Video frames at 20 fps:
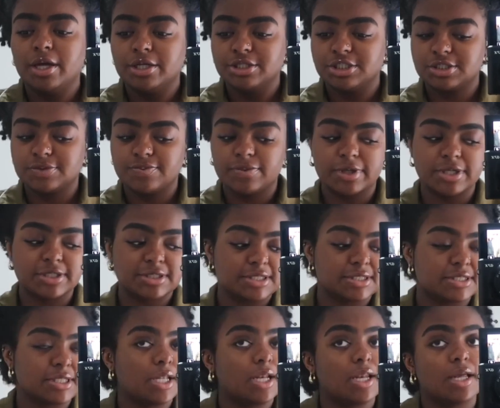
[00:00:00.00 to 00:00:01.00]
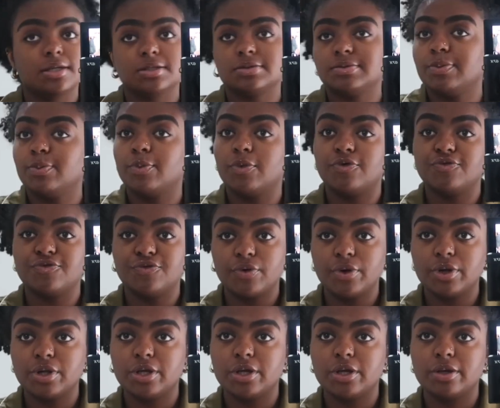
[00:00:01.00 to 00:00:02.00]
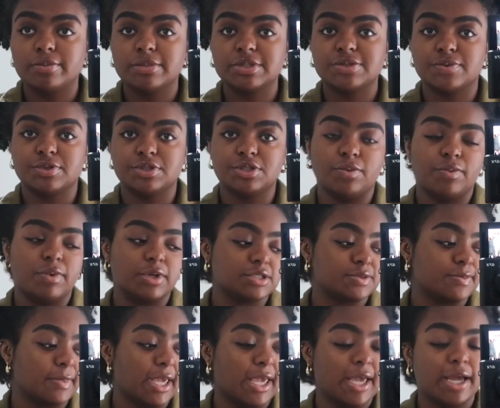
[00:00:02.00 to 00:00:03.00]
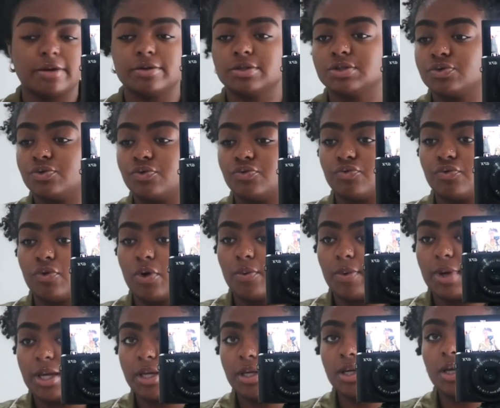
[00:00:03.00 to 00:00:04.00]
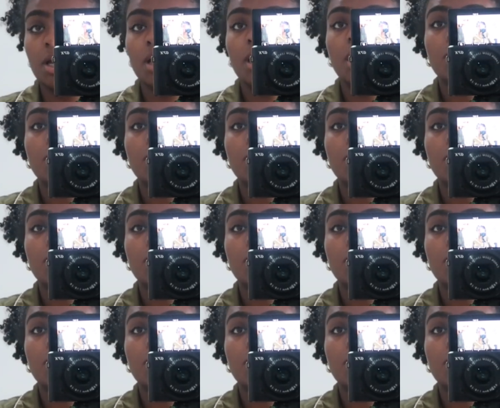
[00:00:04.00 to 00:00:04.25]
just because this allows me more volume, especially whilst my hair is growing.